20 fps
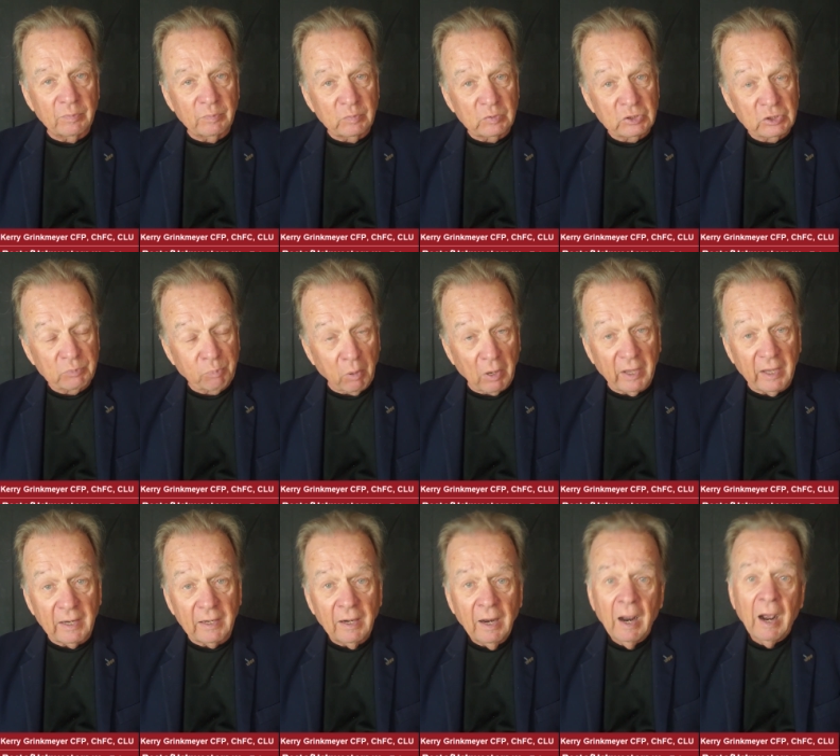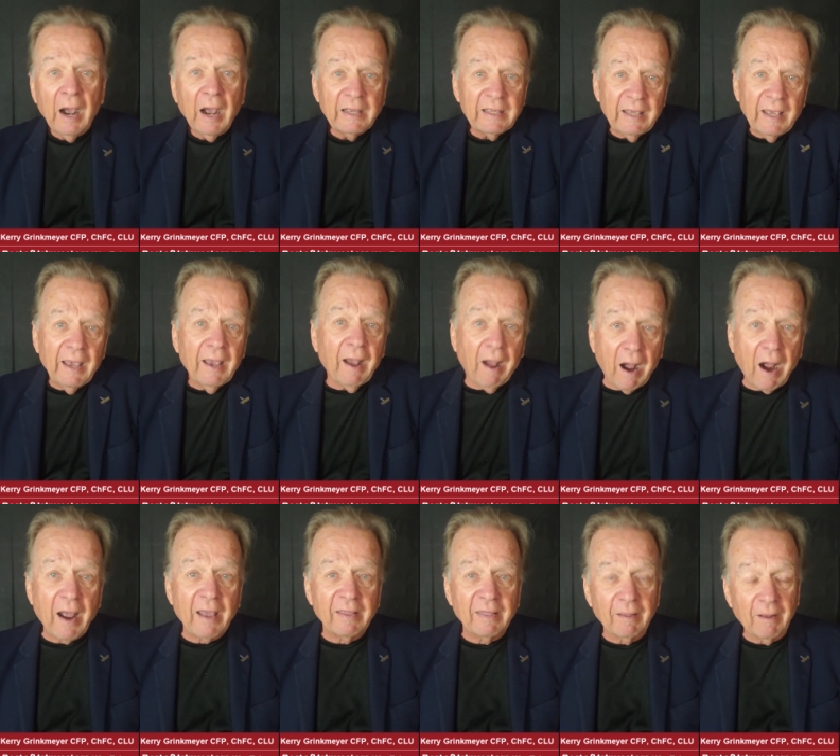split? Yeah,
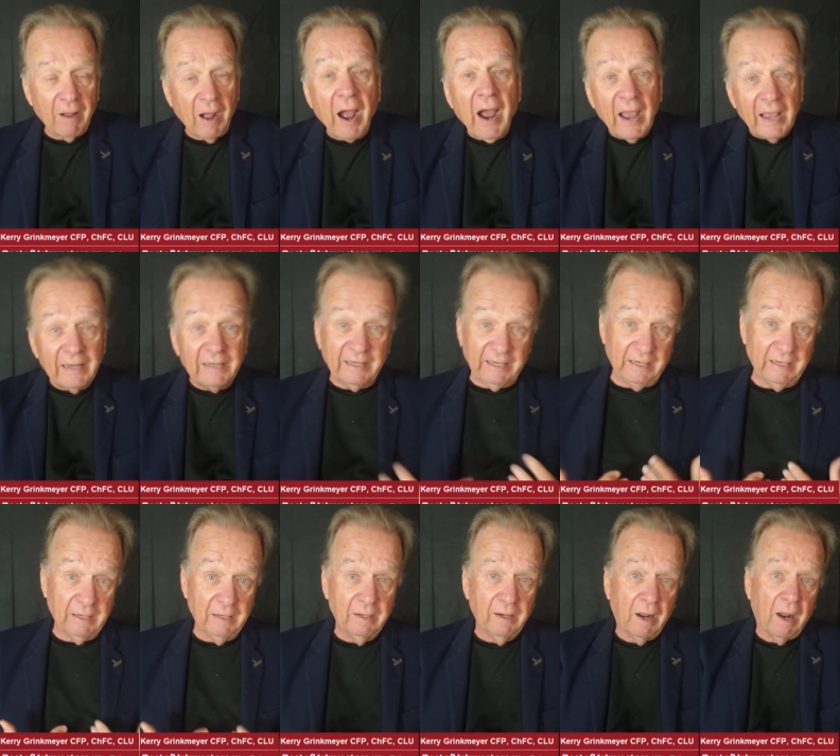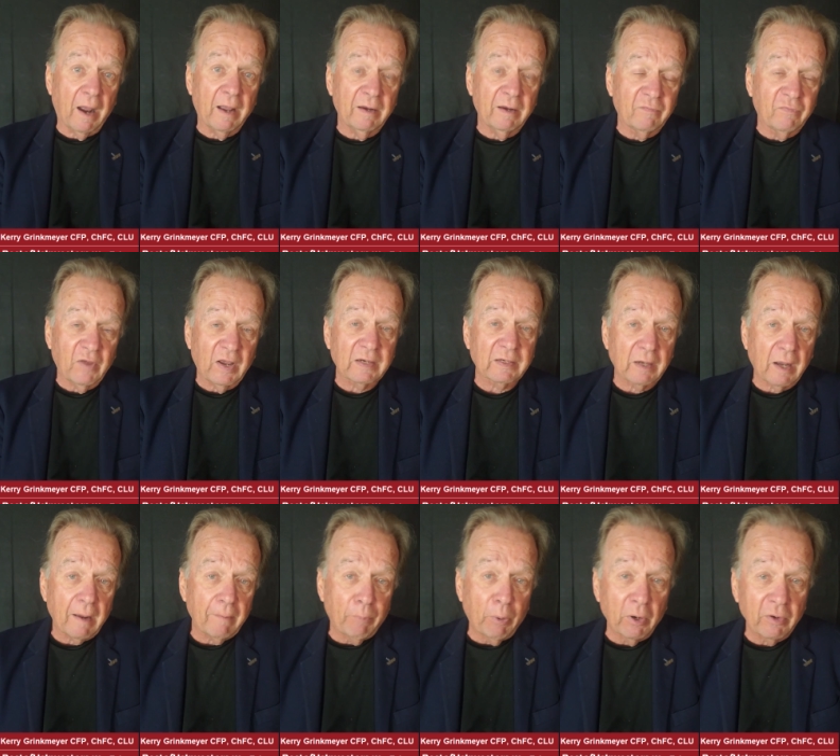I did. In fact,
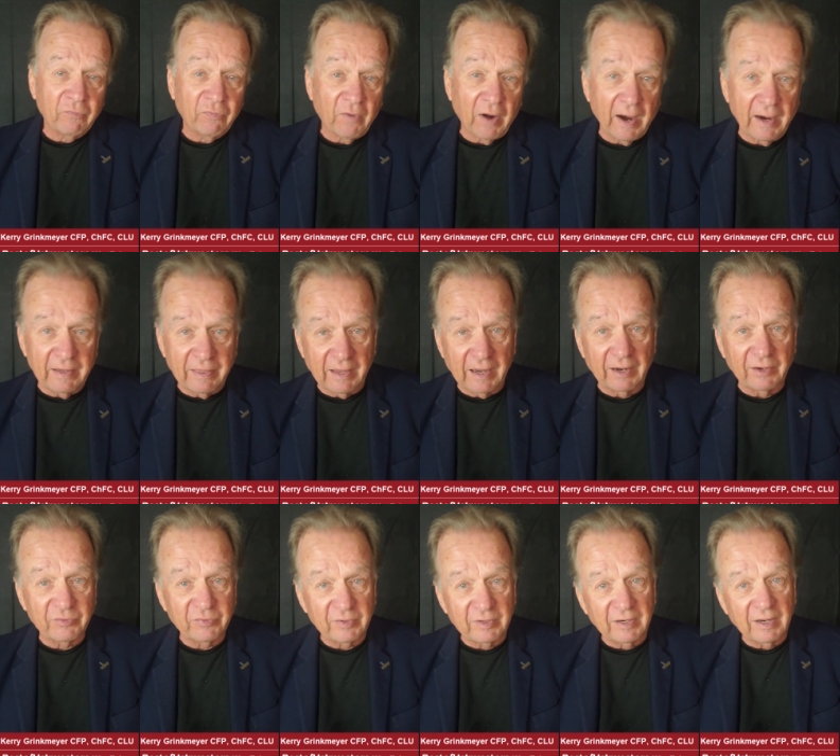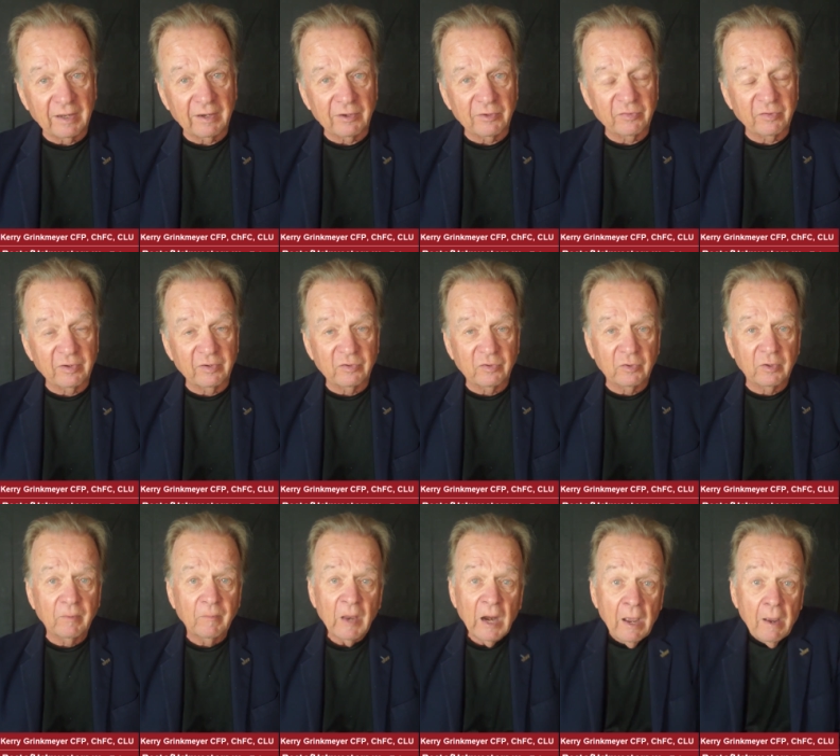I put $5,000 into
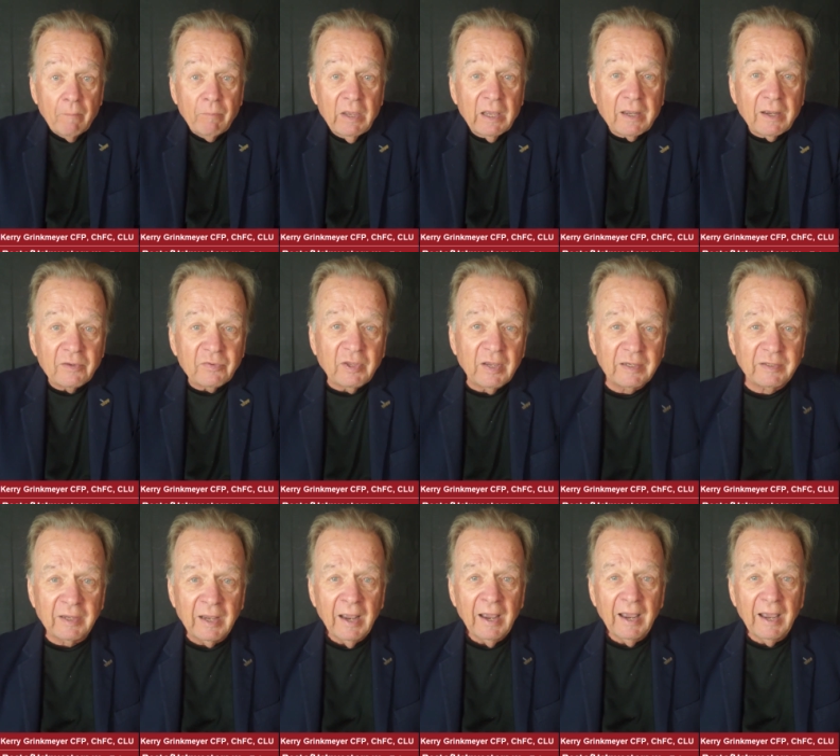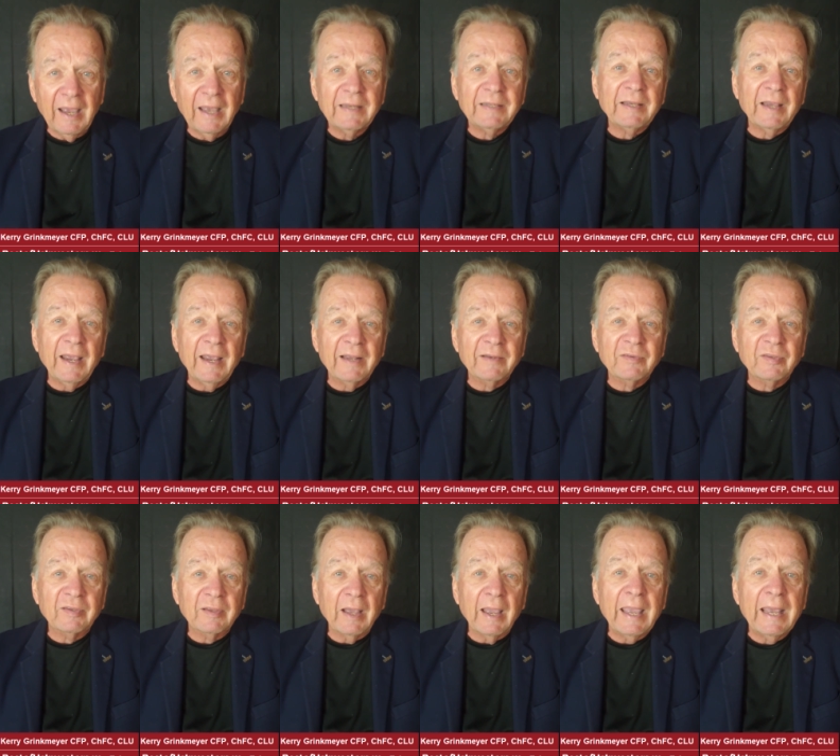it because it
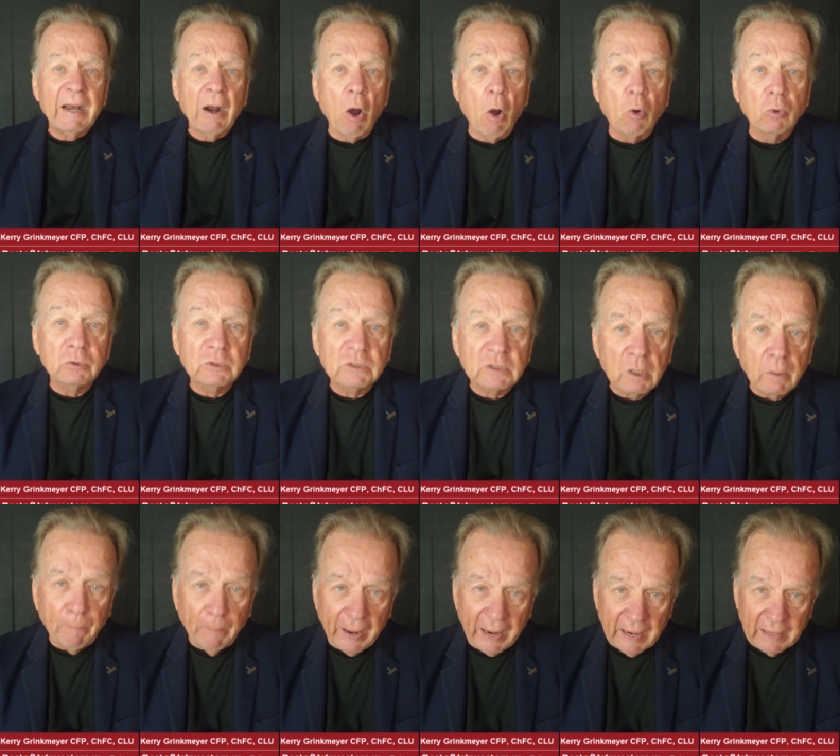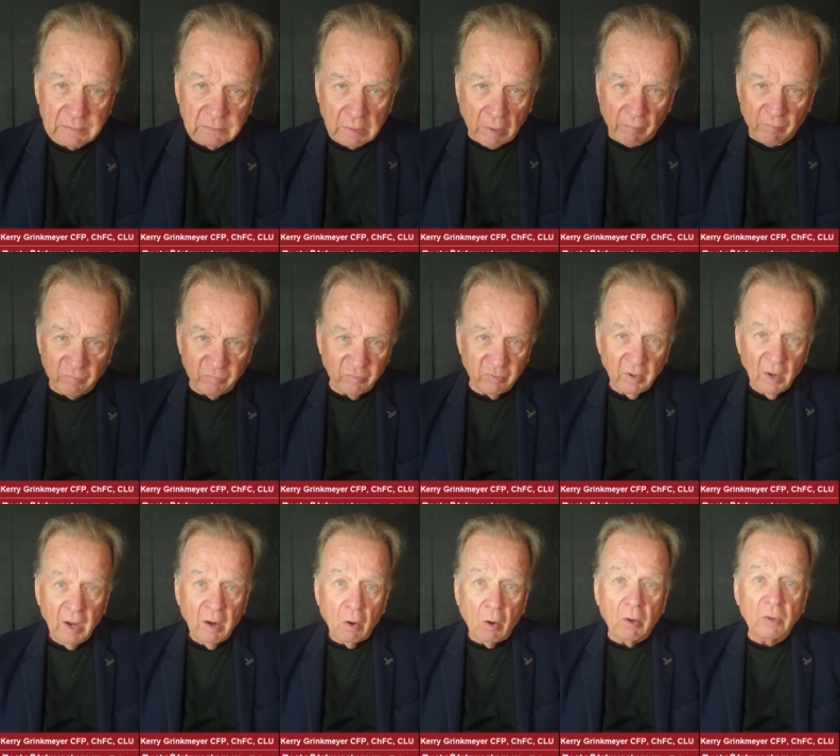holds the patents
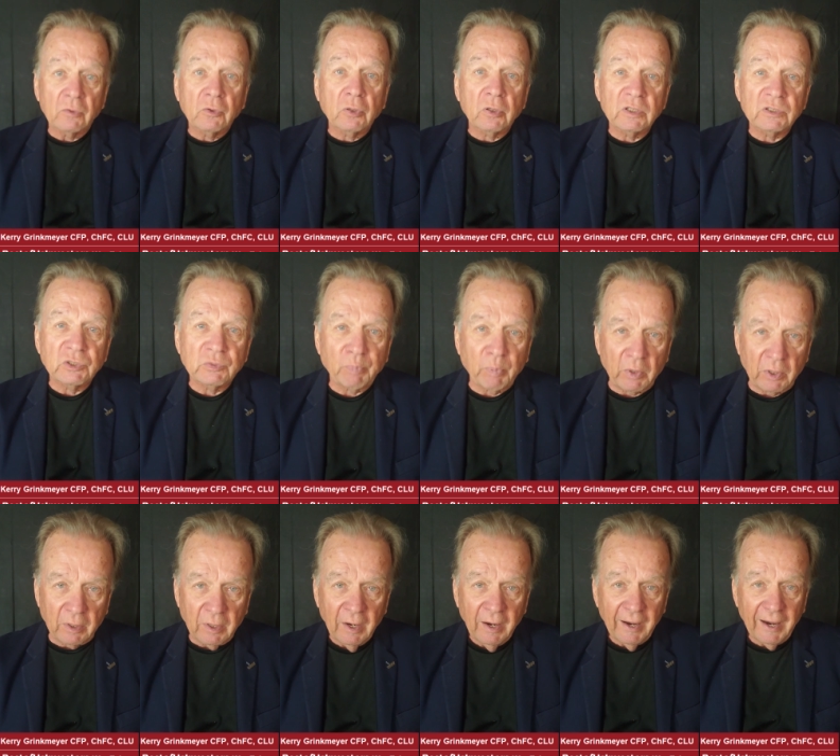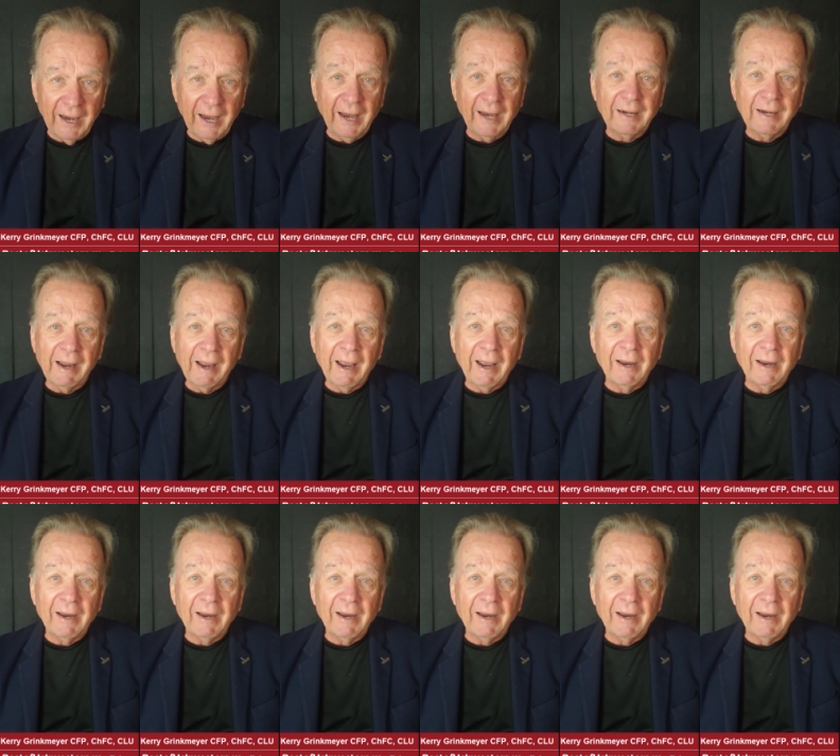on CRISPR, and